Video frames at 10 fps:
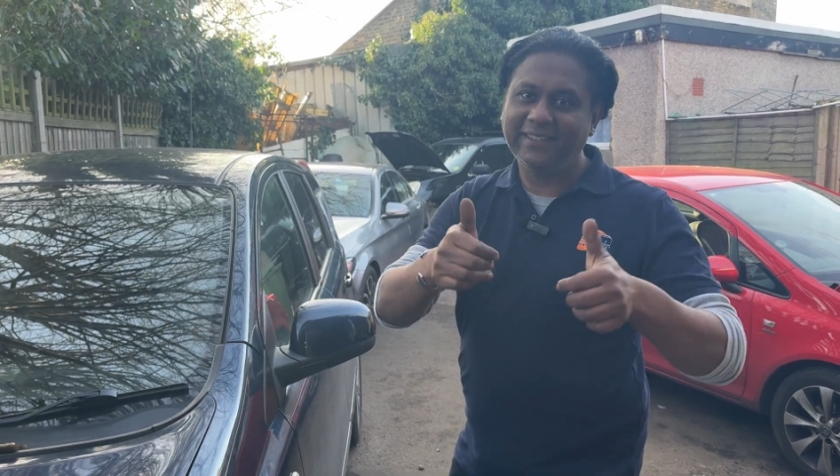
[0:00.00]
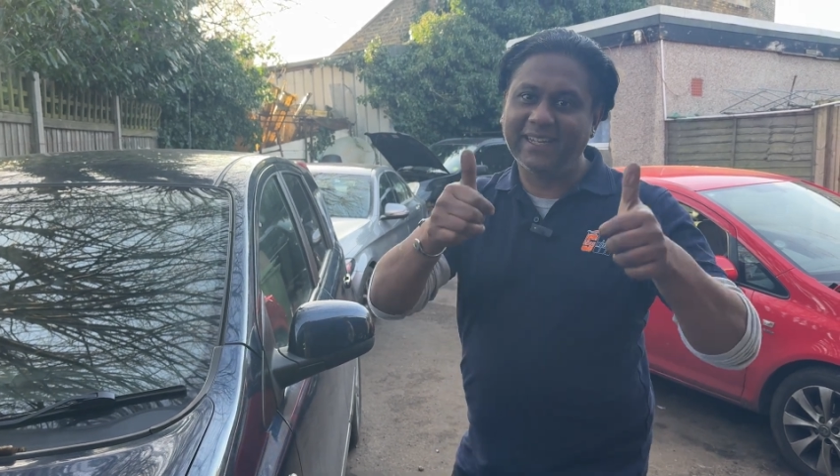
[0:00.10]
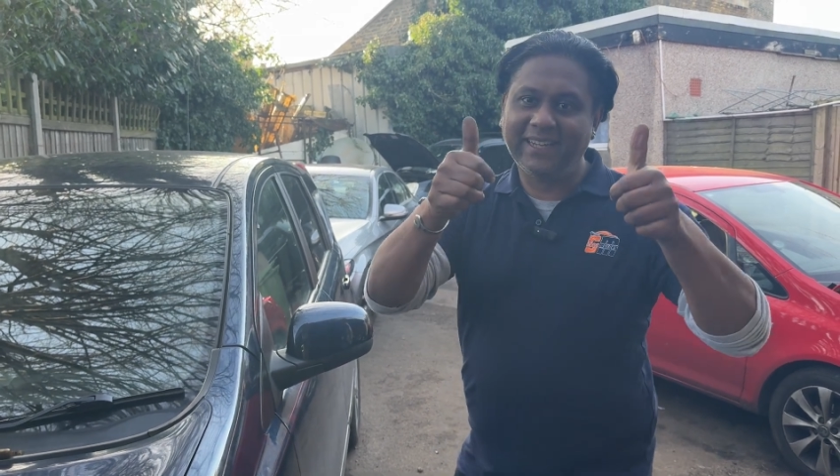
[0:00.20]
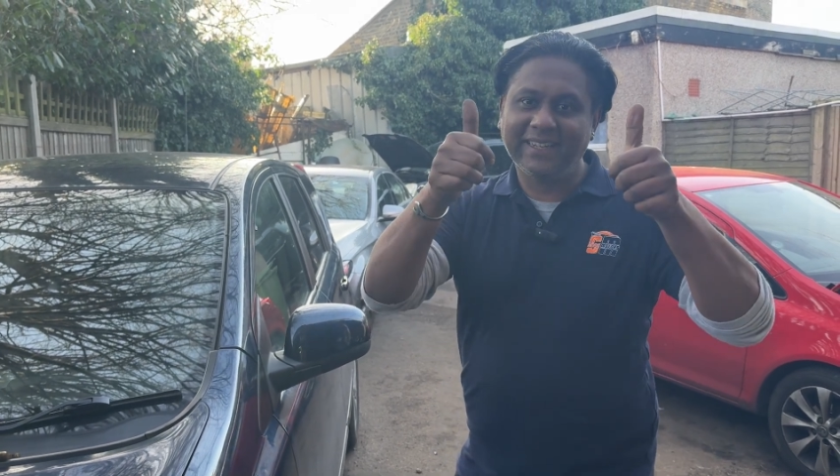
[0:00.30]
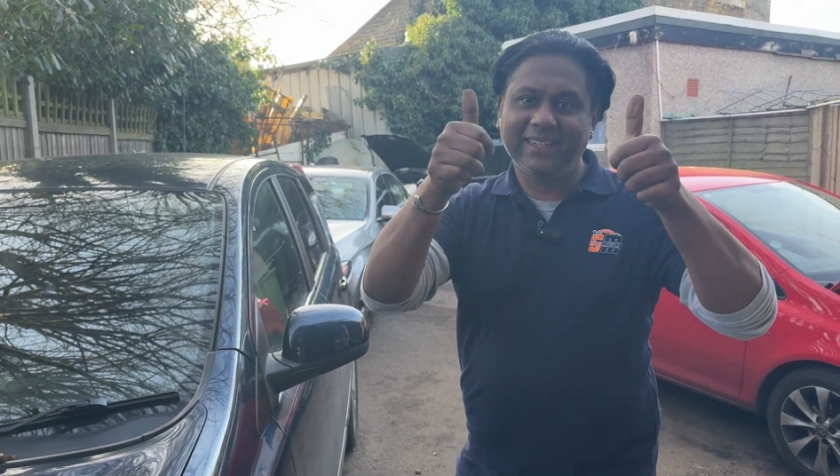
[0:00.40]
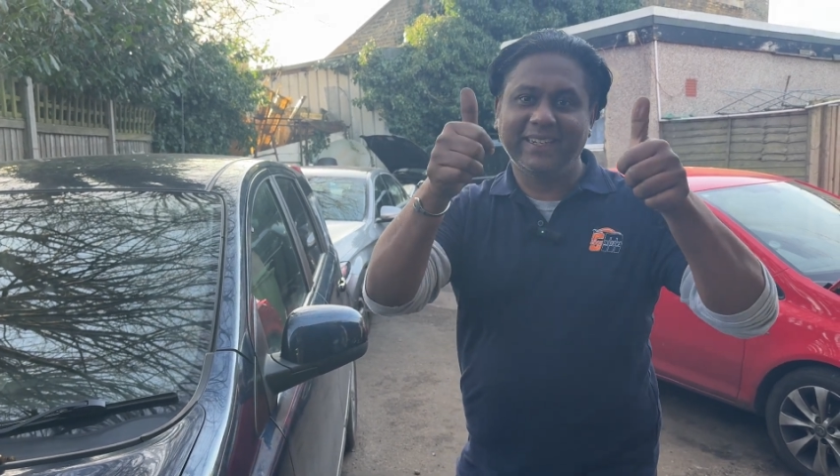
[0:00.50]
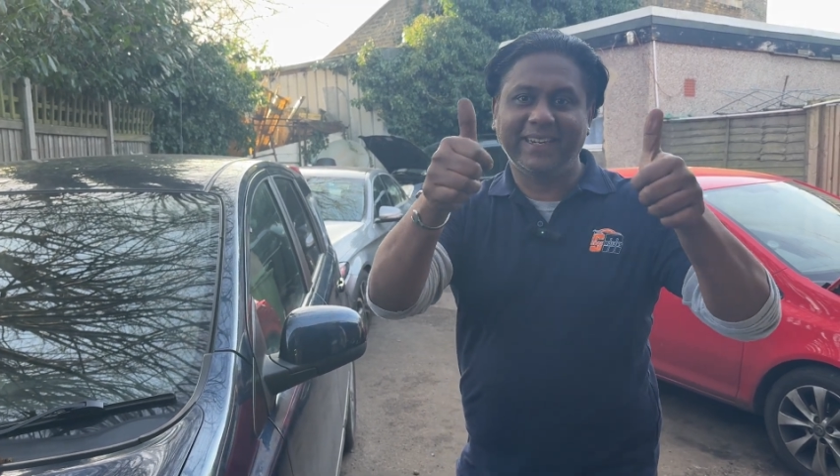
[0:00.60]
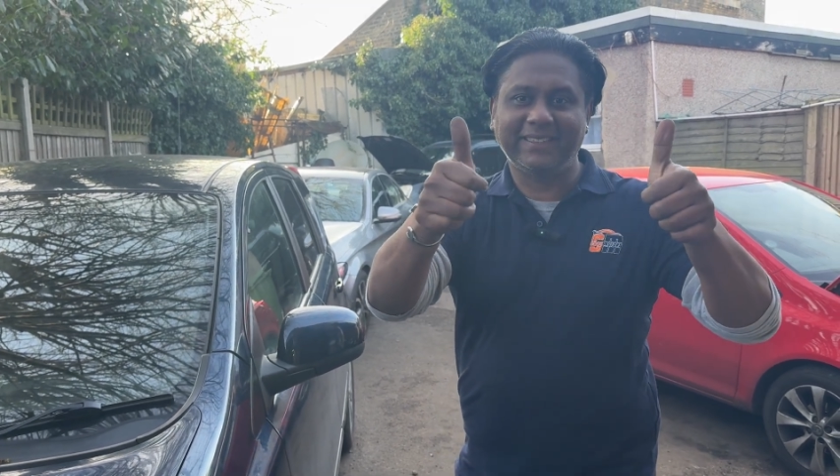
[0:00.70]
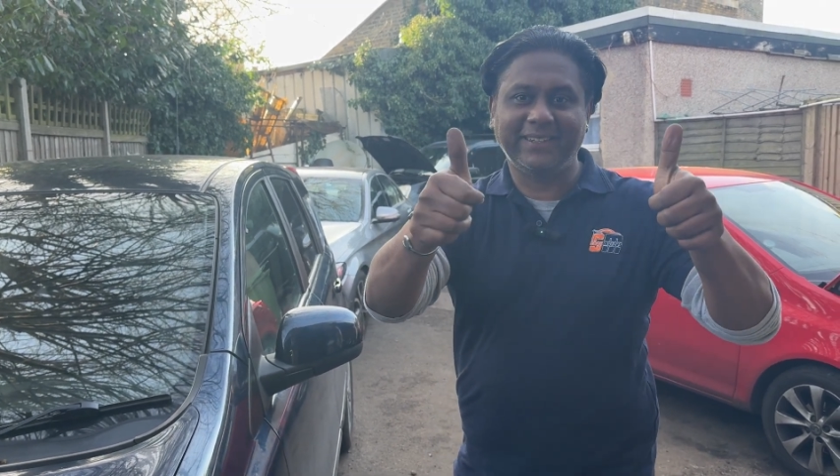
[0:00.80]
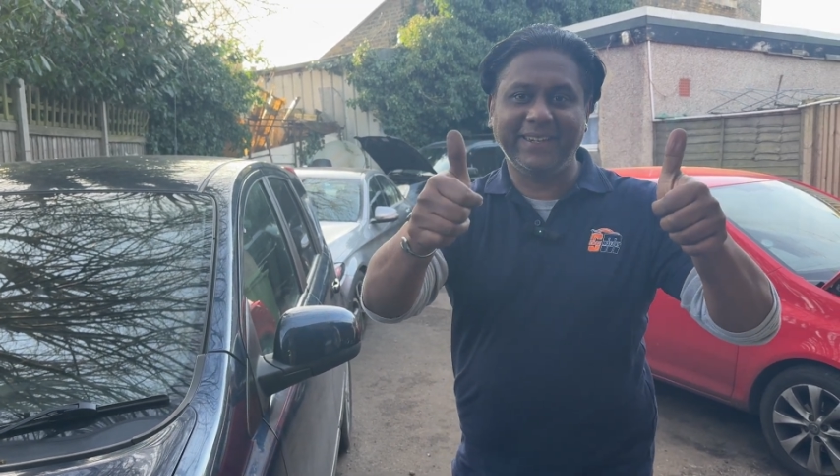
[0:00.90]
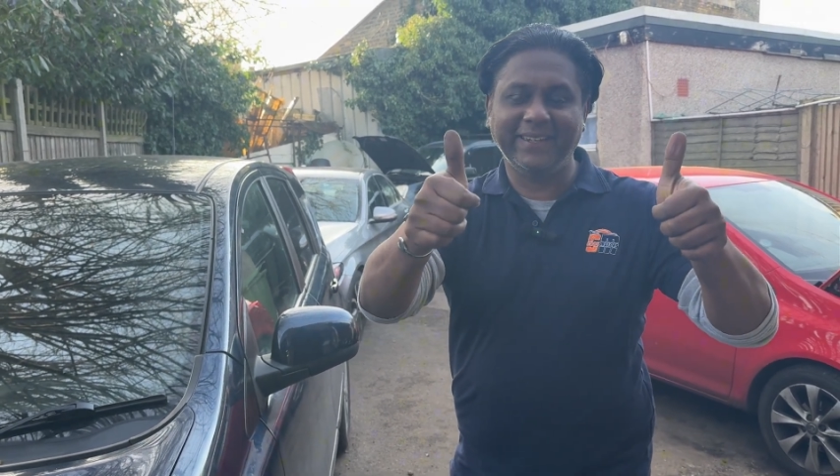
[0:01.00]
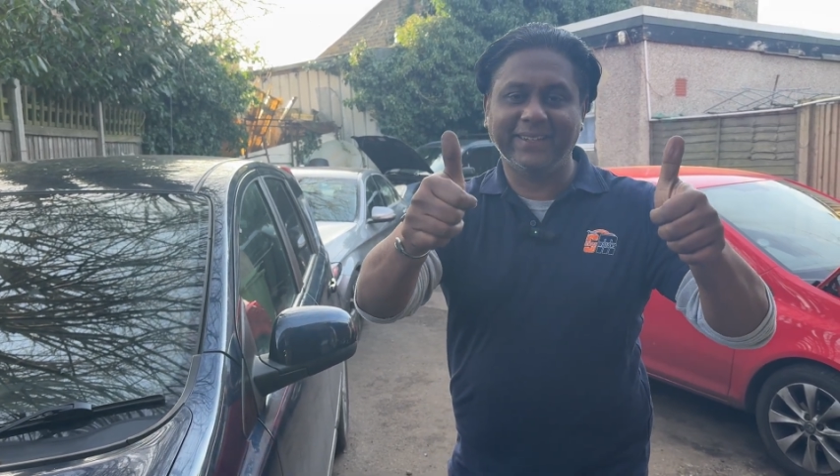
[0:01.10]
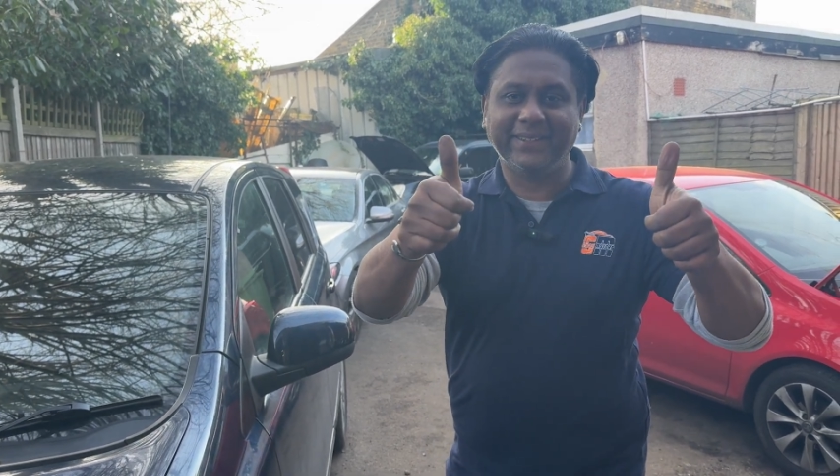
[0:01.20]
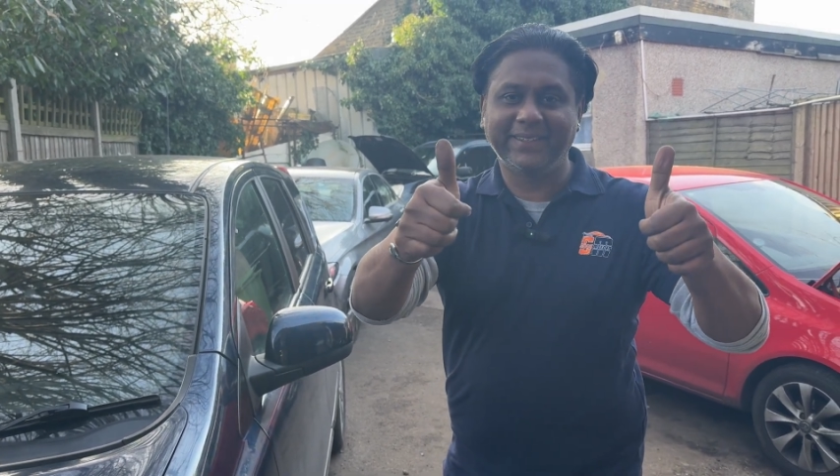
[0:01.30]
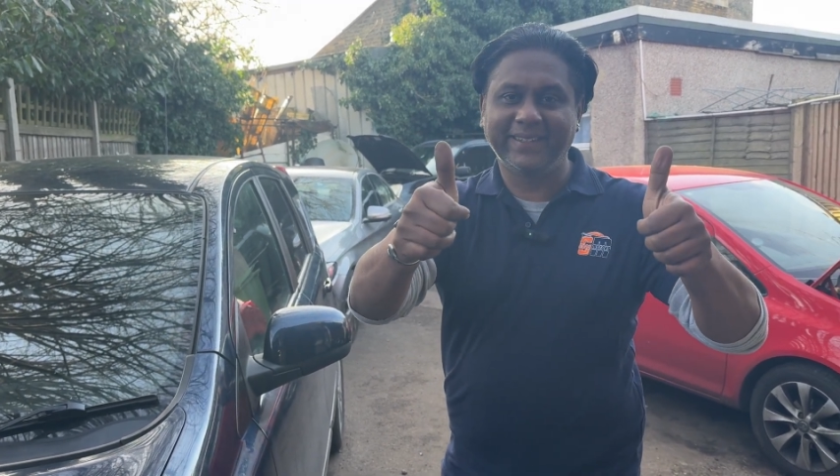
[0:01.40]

you in the next video